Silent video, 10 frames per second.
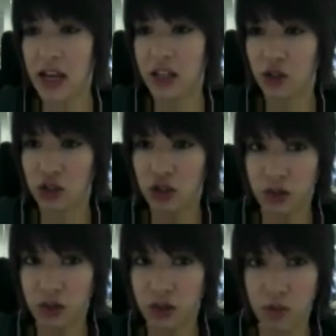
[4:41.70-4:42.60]
it
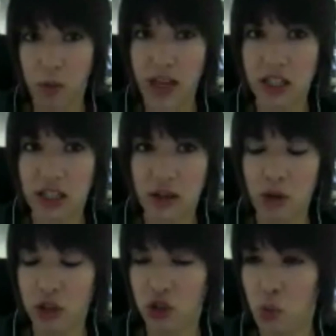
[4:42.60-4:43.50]
just makes much